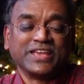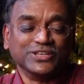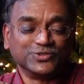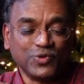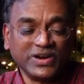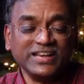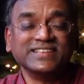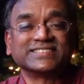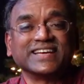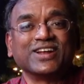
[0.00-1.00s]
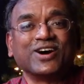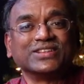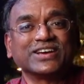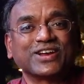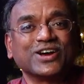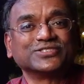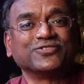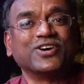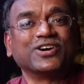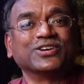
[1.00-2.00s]
his only son on the cross
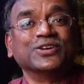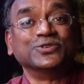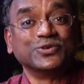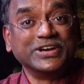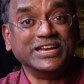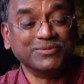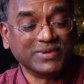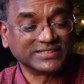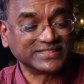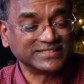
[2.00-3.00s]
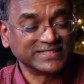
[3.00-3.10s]
for to redeem us.